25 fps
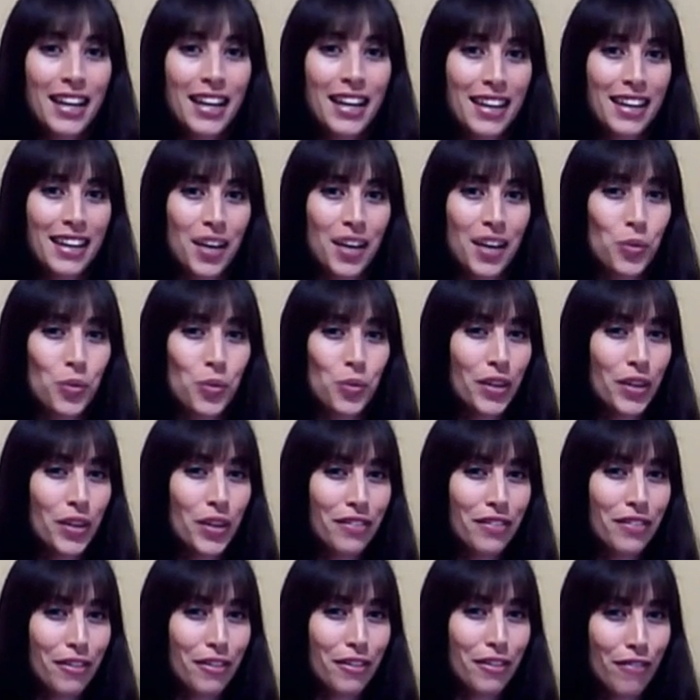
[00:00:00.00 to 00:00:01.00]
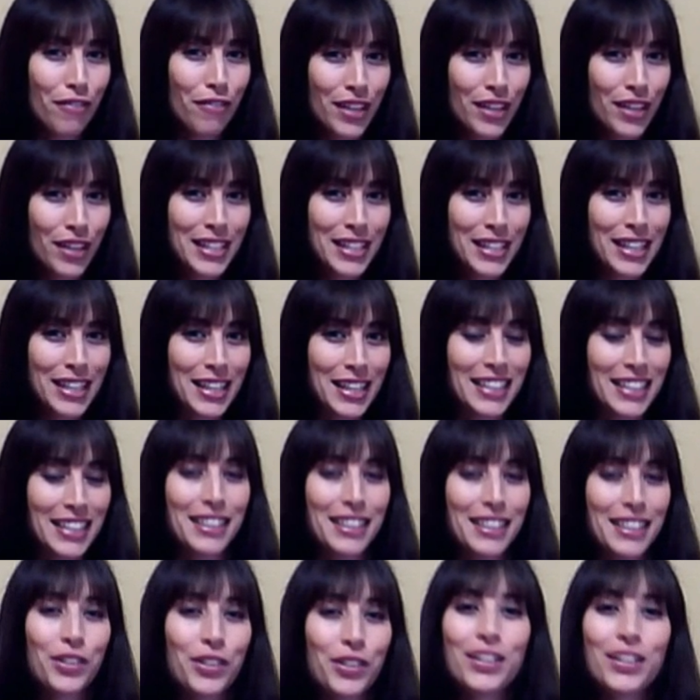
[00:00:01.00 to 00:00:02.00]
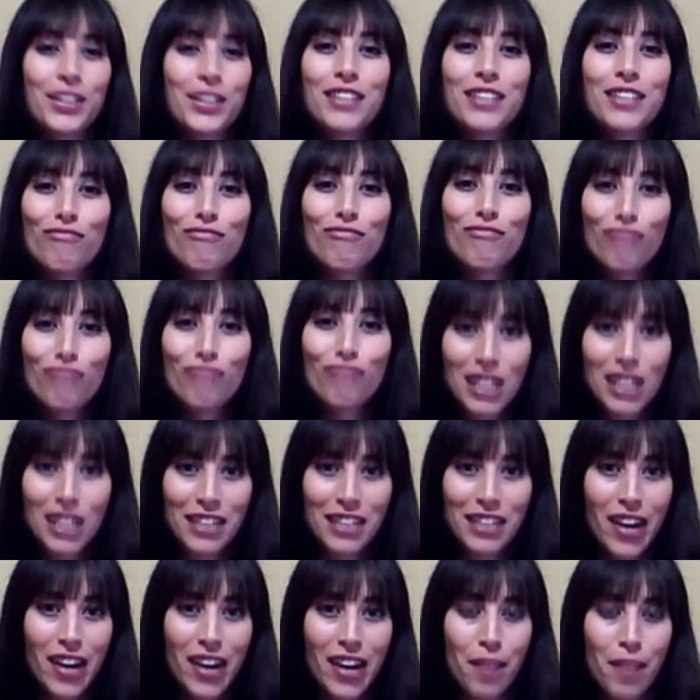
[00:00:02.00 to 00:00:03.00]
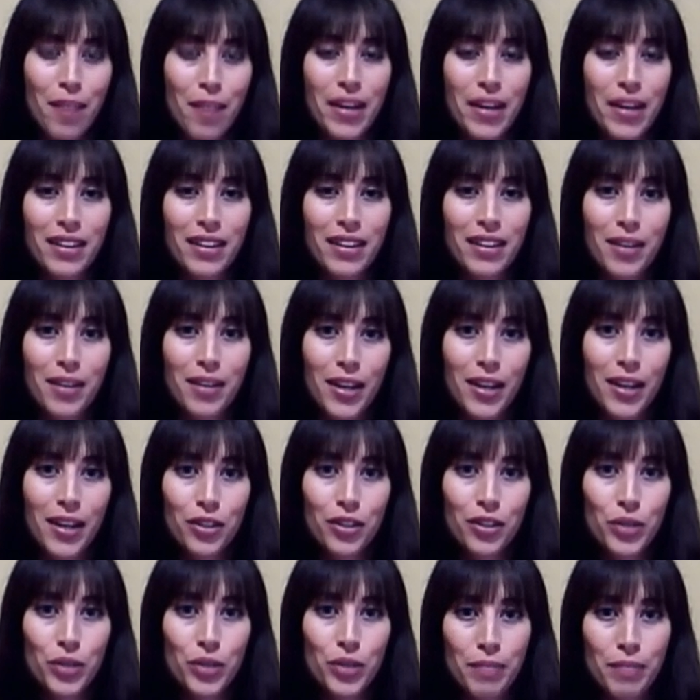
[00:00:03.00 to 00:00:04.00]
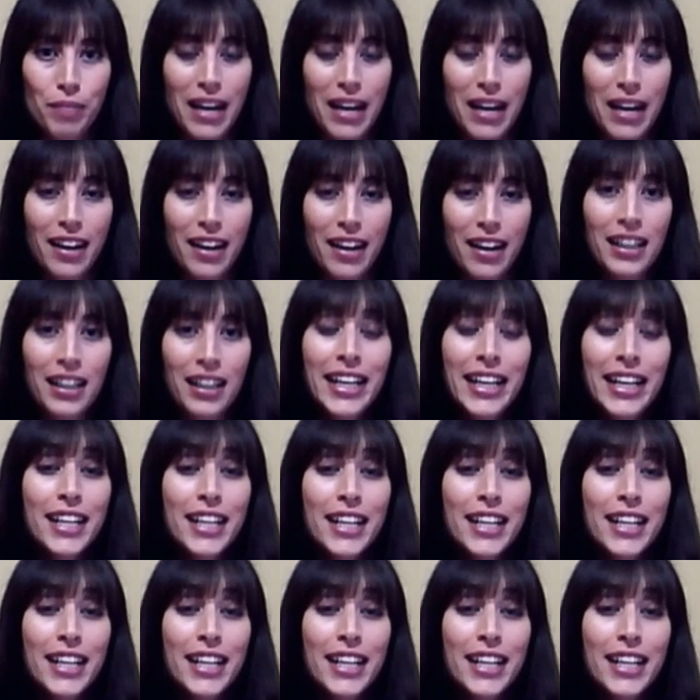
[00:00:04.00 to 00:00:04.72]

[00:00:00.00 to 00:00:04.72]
Now, one of the first things that is really great about the Twitter banner